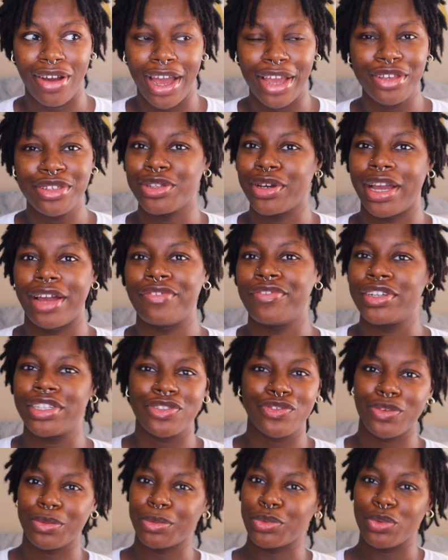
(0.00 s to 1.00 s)
how you still got
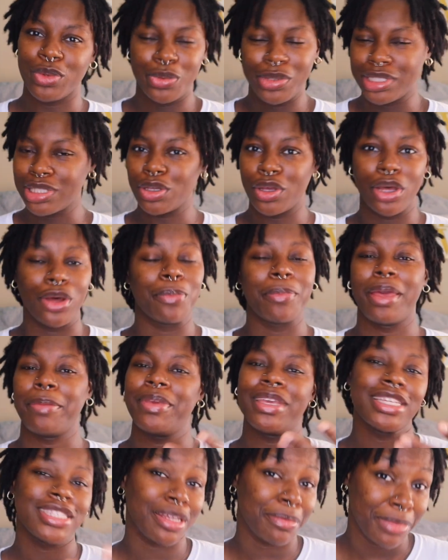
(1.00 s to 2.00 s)
footage from 3 weeks ago? Baby,
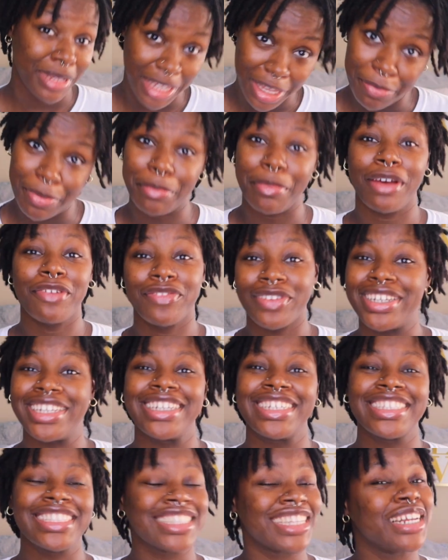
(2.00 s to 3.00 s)
because I'm keeping my
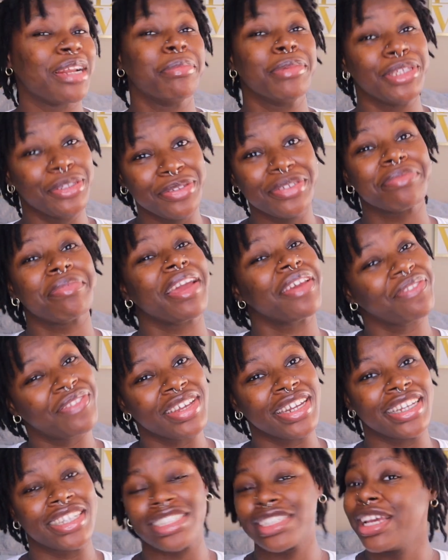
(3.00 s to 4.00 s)
footage and I'm gonna use my
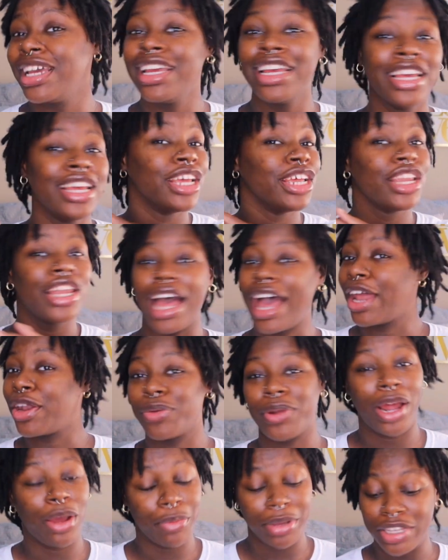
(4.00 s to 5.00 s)
footage. I do
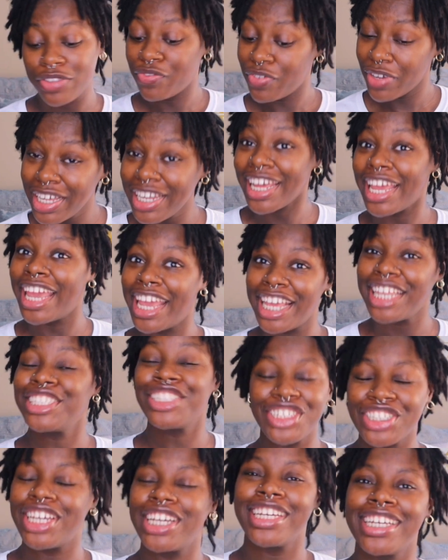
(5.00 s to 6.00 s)
not waste
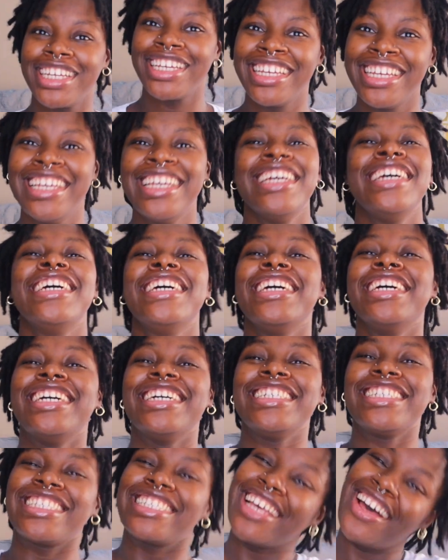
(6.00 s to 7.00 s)
footage.
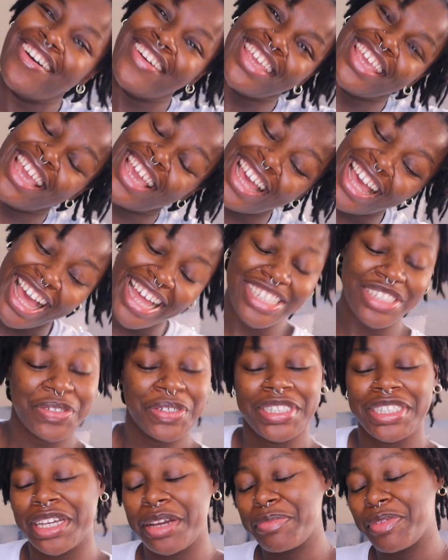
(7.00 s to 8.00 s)
So yeah, I just
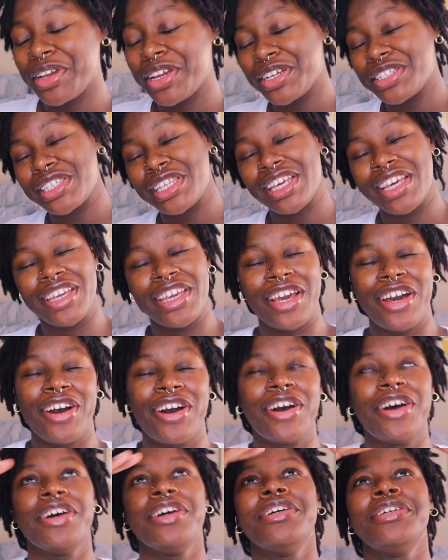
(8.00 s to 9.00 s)
wanted to come on here and tell
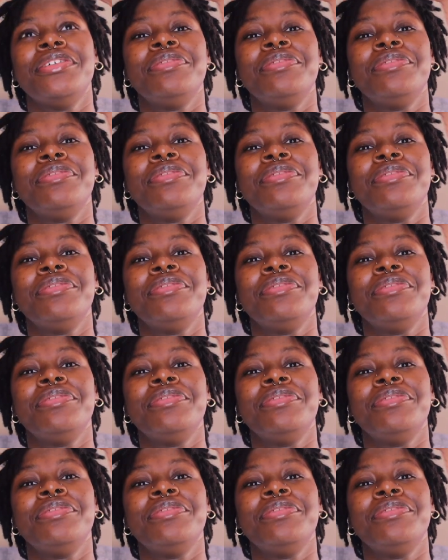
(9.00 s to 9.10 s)
y'all,